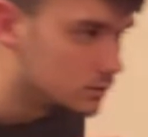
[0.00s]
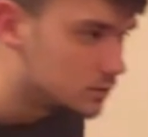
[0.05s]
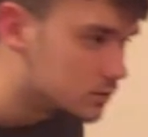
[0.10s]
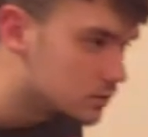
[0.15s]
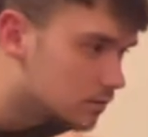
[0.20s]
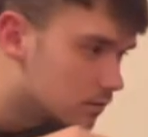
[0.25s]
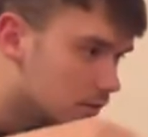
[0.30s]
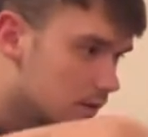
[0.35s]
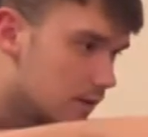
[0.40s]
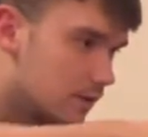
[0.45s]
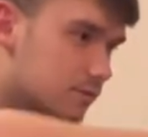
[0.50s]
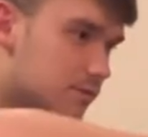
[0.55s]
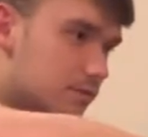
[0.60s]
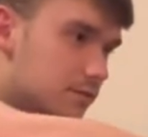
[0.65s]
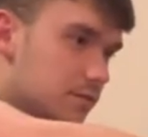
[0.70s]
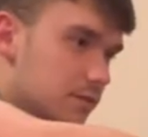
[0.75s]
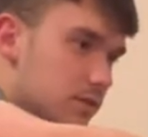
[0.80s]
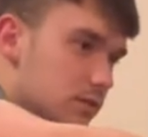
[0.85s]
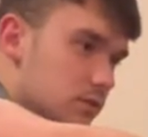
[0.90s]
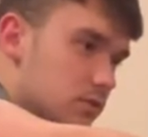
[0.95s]
so
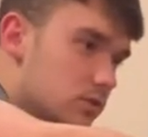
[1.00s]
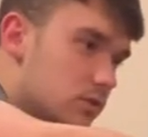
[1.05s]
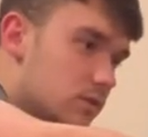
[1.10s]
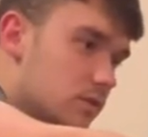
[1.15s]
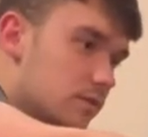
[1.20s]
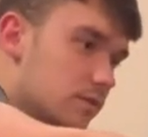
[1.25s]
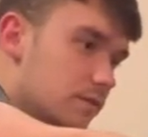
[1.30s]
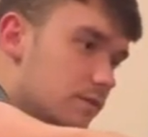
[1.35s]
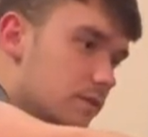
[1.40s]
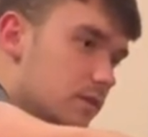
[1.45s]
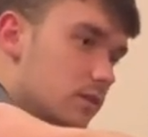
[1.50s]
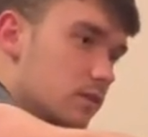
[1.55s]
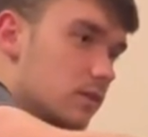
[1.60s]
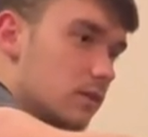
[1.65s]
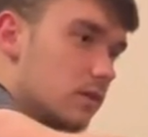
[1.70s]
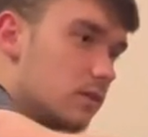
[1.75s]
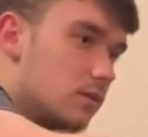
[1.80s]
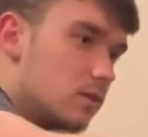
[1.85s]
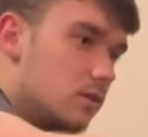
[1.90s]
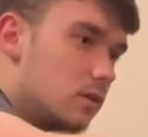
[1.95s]
after trying to figure
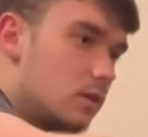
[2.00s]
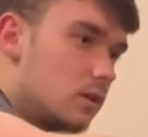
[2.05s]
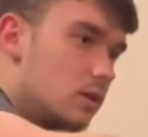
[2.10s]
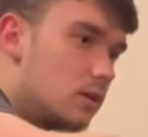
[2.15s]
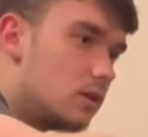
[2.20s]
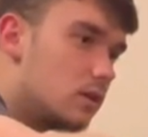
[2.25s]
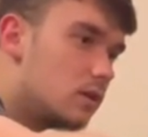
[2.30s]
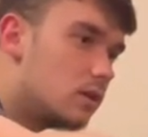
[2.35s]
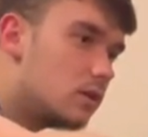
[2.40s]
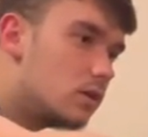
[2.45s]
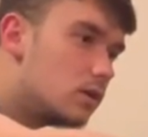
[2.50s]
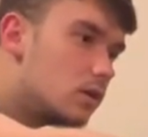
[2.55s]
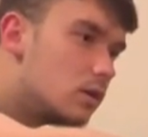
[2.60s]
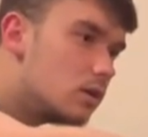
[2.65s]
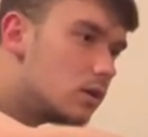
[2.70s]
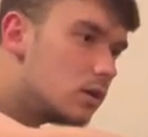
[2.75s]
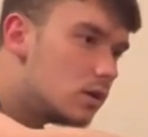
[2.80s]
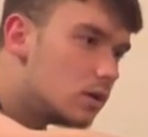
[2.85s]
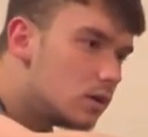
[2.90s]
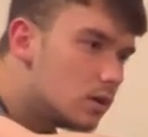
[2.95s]
out
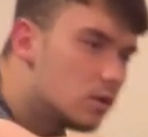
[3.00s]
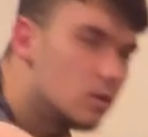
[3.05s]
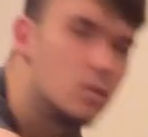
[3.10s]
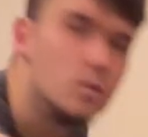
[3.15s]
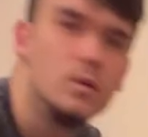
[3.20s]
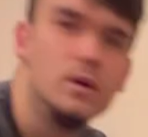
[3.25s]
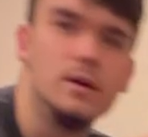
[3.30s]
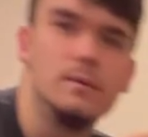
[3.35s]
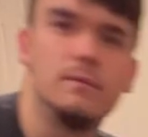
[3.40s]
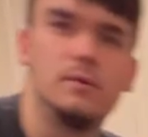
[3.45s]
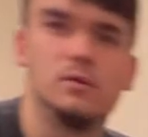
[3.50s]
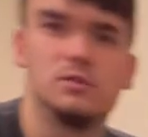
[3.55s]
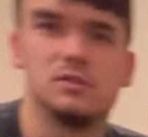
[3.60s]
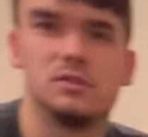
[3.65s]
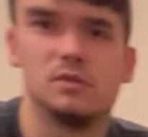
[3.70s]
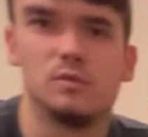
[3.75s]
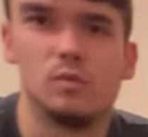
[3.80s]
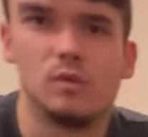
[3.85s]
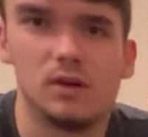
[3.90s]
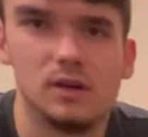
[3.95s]
where most of
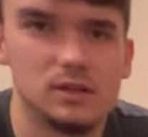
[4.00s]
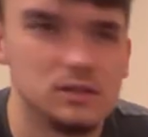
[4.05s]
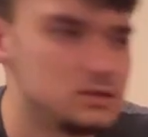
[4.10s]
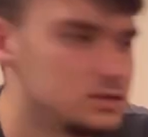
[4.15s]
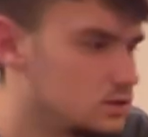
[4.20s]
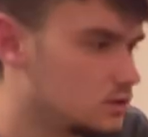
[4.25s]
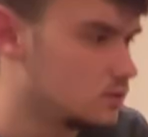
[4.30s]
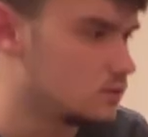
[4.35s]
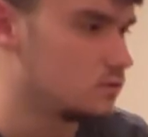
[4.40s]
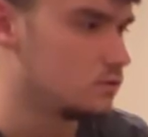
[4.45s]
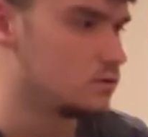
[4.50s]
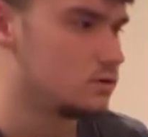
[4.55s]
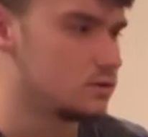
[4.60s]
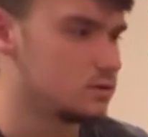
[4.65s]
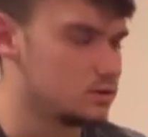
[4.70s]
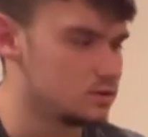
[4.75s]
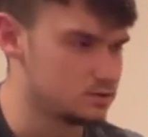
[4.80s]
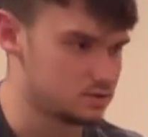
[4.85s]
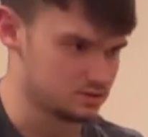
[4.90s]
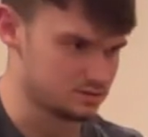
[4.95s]
the wires go,
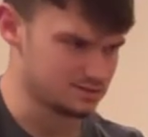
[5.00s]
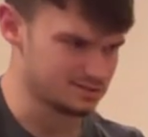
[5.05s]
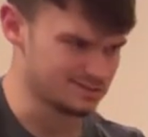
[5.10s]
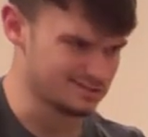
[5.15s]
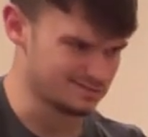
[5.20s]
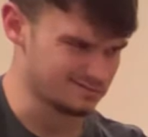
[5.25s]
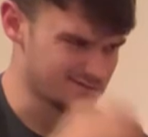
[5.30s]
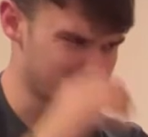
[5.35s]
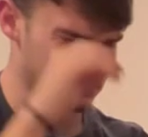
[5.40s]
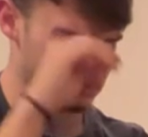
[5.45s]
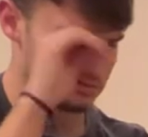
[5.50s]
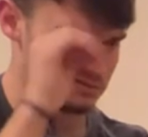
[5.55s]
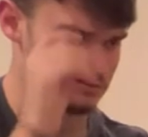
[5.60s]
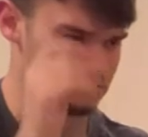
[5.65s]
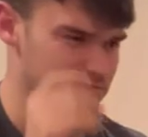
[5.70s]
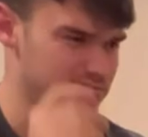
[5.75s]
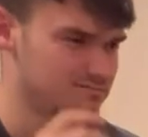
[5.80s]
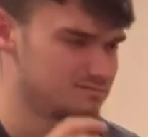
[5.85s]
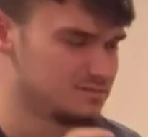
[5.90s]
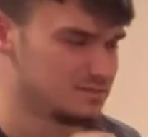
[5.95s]
I've gone
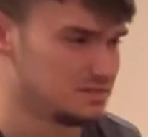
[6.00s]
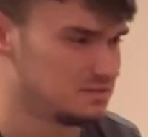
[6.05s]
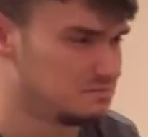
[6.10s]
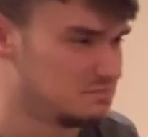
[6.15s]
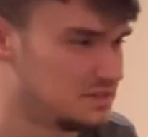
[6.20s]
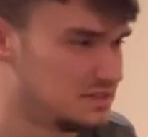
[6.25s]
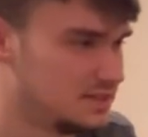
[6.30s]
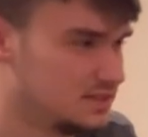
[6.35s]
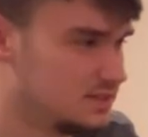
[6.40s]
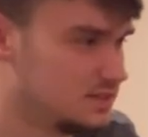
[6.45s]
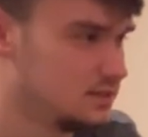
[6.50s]
a bit,